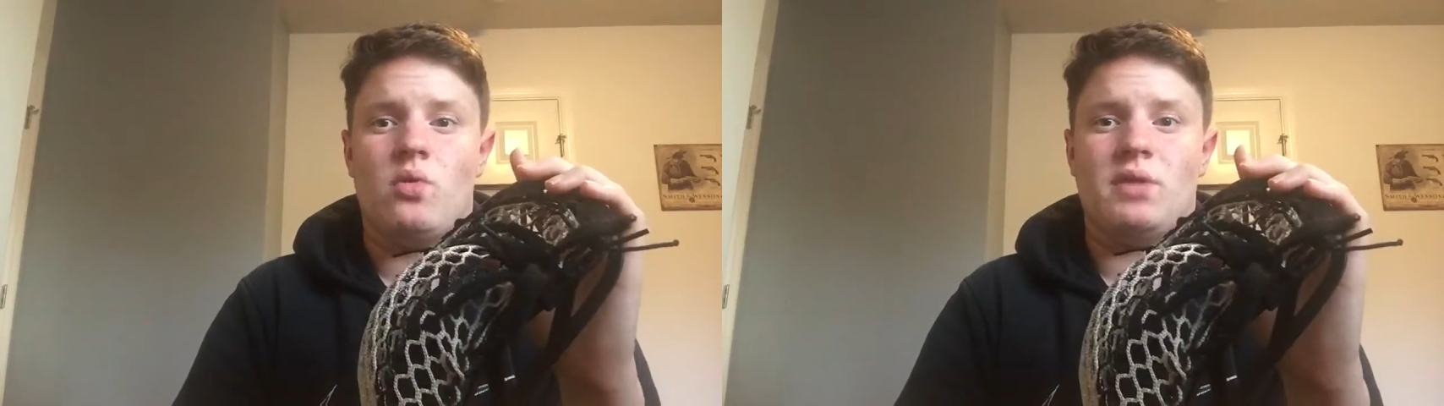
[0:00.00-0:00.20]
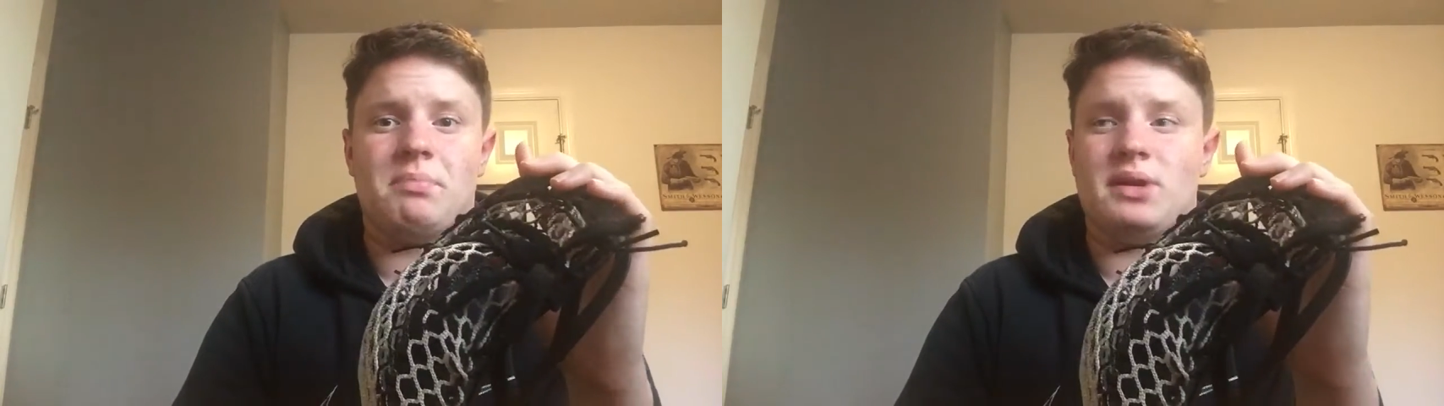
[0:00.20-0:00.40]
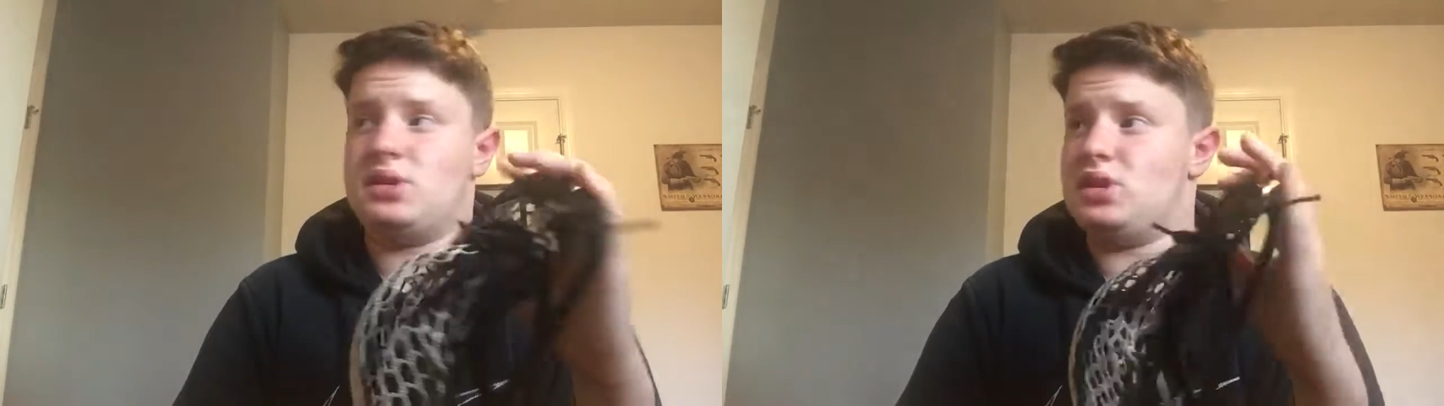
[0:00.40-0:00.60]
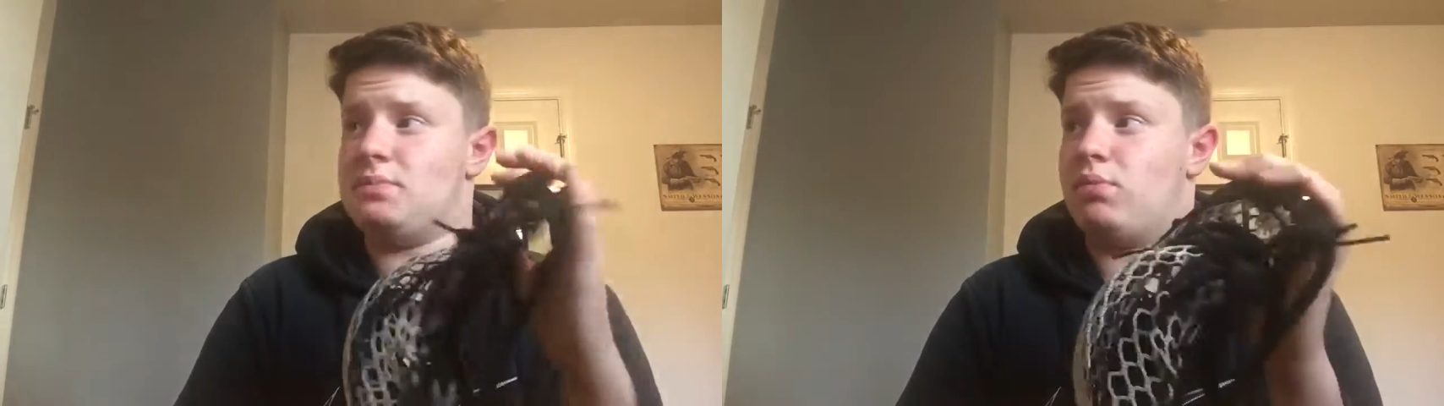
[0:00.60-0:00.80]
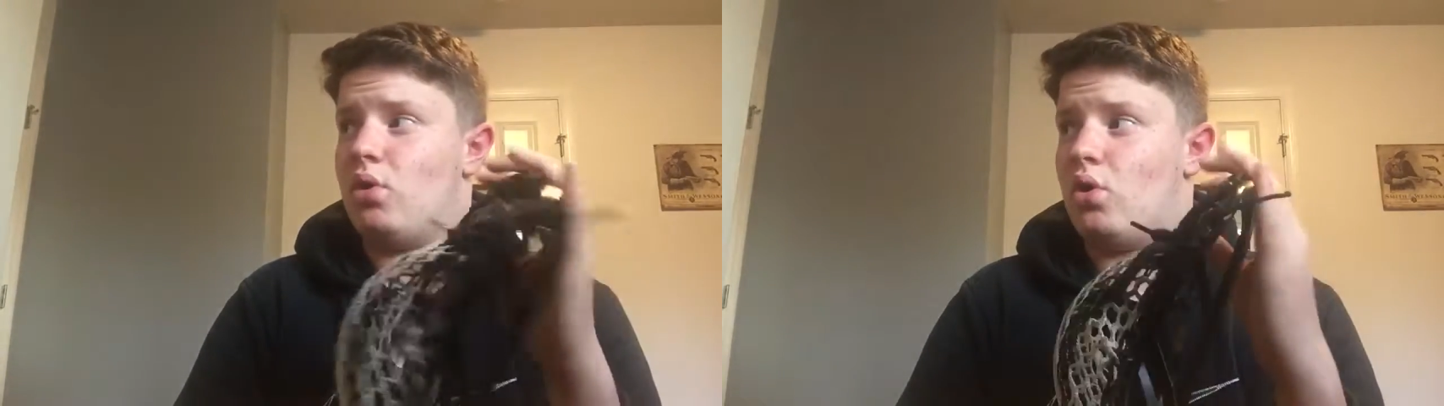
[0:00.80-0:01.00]
with my
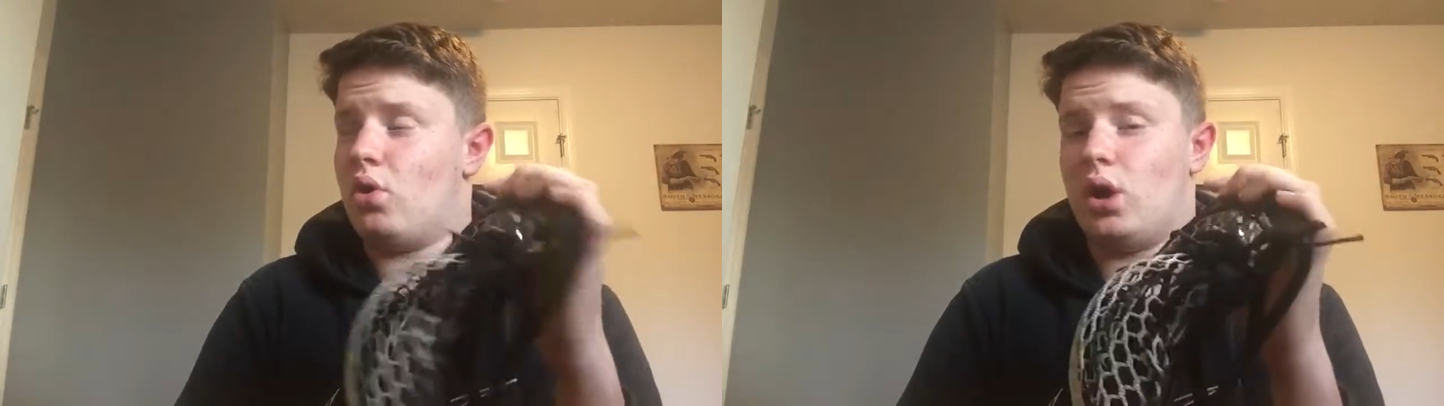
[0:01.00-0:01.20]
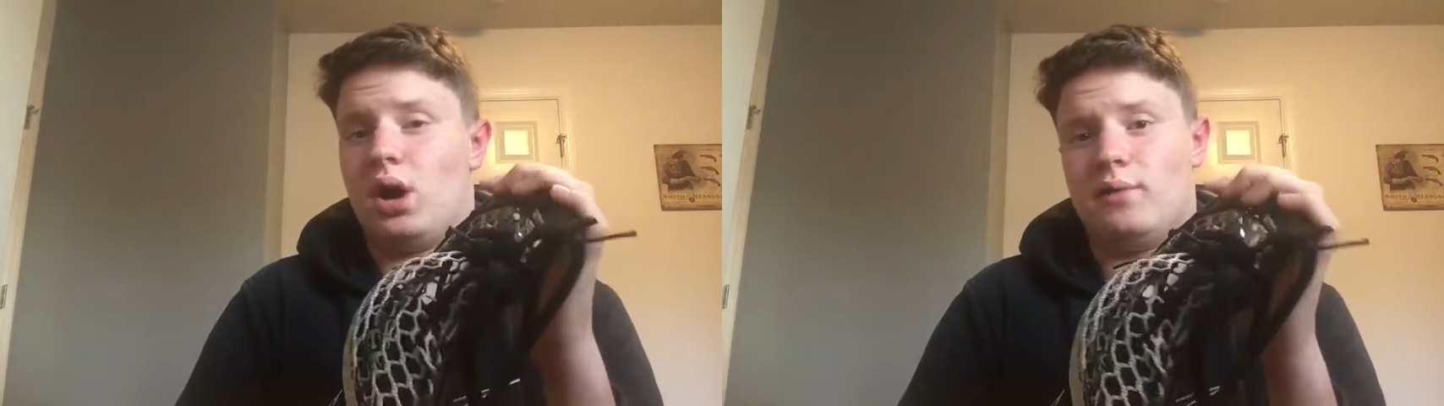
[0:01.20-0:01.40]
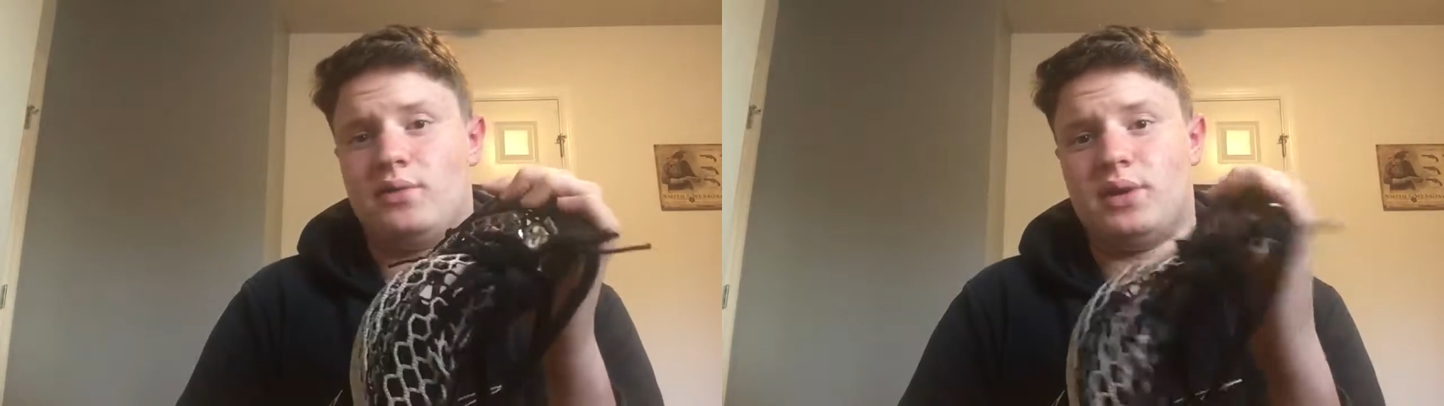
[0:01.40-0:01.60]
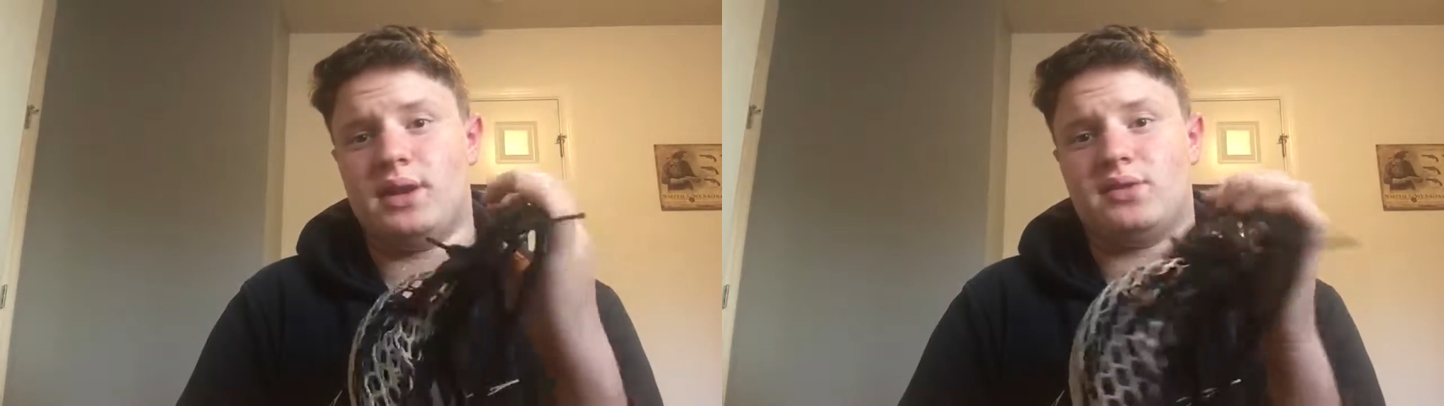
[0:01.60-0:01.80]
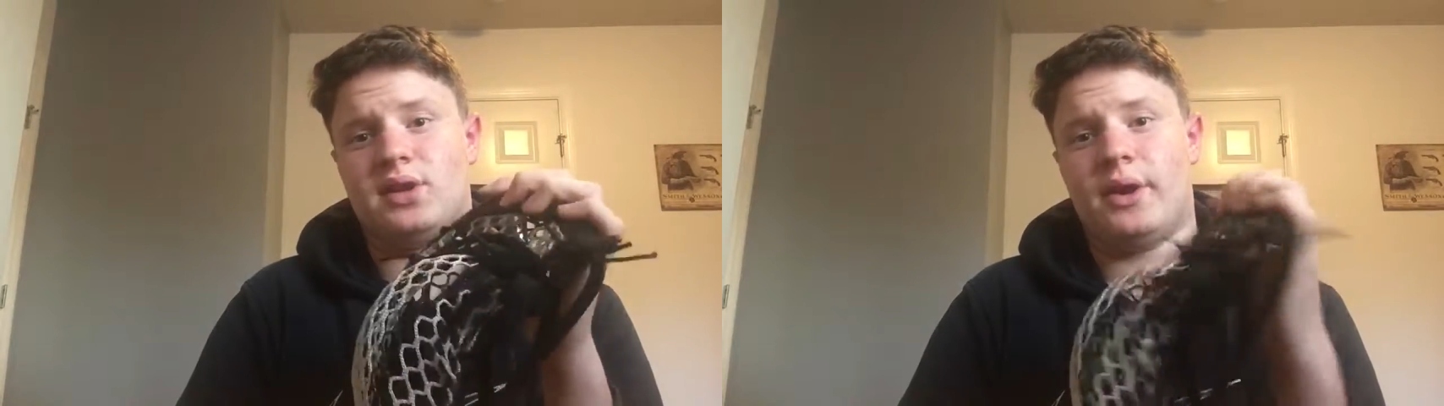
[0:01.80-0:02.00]
D pole a few
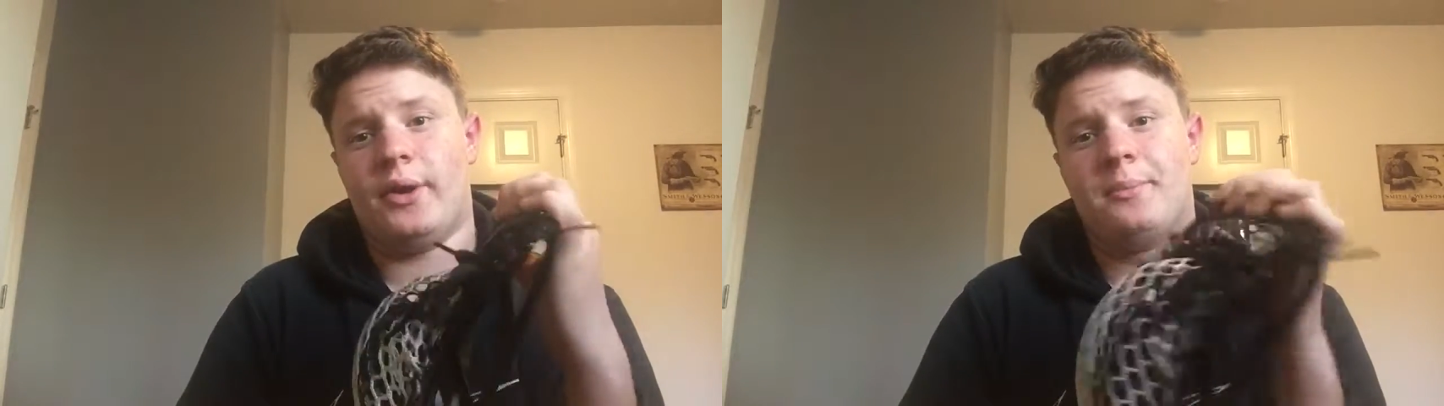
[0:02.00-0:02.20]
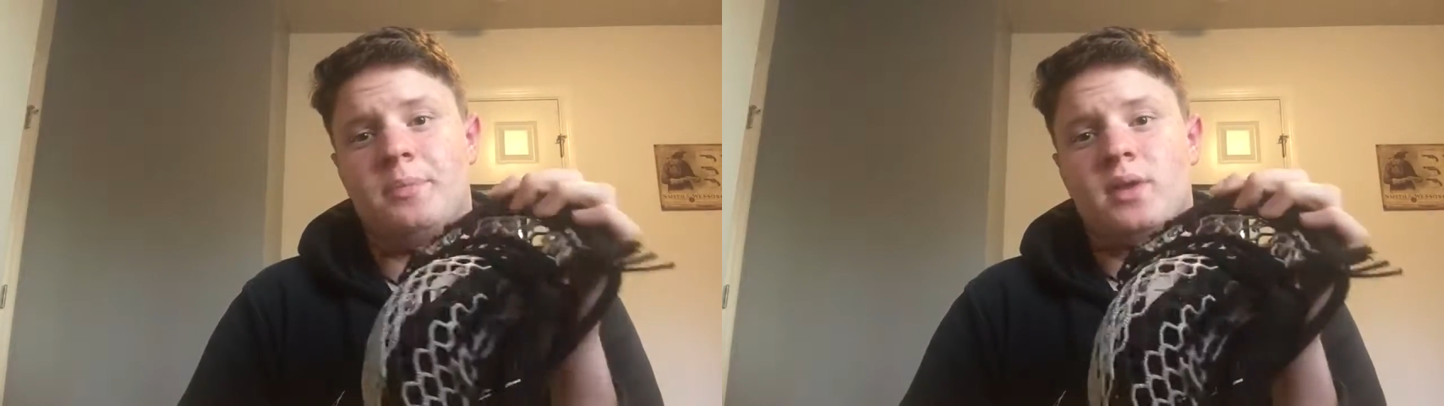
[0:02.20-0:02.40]
days ago